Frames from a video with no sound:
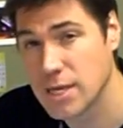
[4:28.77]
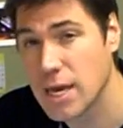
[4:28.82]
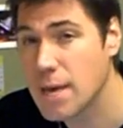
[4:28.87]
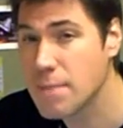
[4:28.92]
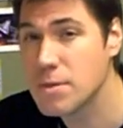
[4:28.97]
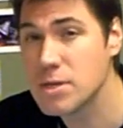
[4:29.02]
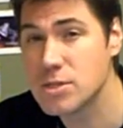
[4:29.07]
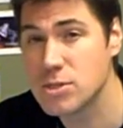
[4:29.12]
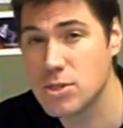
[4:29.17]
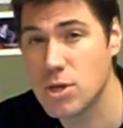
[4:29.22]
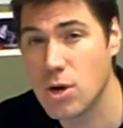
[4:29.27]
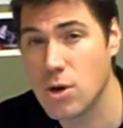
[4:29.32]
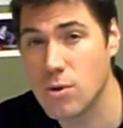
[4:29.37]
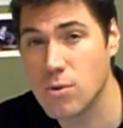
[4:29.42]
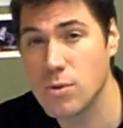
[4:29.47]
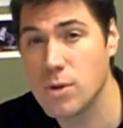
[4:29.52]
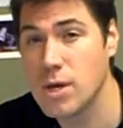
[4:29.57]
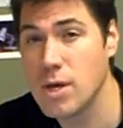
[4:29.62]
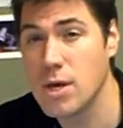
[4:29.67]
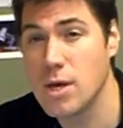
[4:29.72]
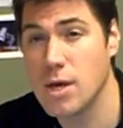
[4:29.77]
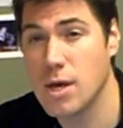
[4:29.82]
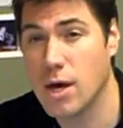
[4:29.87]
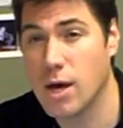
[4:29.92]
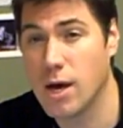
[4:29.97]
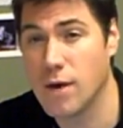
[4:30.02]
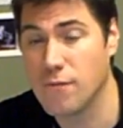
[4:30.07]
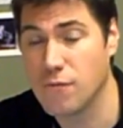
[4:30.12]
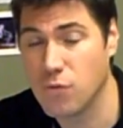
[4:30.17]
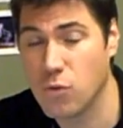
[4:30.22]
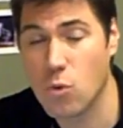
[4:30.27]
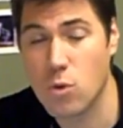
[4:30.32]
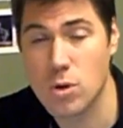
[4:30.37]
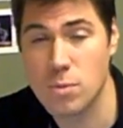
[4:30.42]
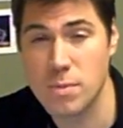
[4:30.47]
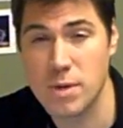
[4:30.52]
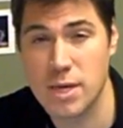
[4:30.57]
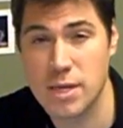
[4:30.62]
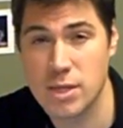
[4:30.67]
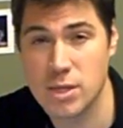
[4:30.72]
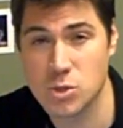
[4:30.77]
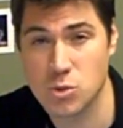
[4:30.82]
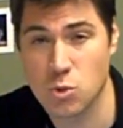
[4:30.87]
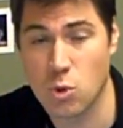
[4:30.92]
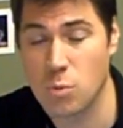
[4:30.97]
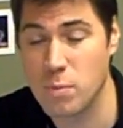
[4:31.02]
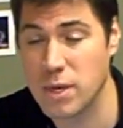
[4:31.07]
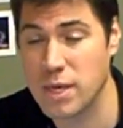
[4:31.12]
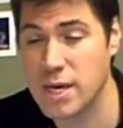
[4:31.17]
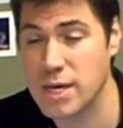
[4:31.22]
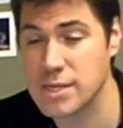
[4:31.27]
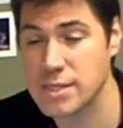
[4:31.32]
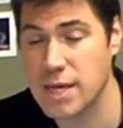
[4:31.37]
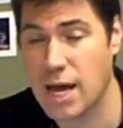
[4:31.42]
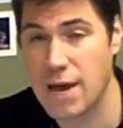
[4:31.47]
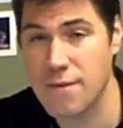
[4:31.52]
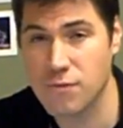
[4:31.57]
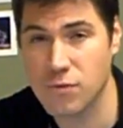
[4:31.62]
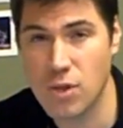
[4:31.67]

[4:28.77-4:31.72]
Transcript: Emma Stone uh, floored me in this role because I've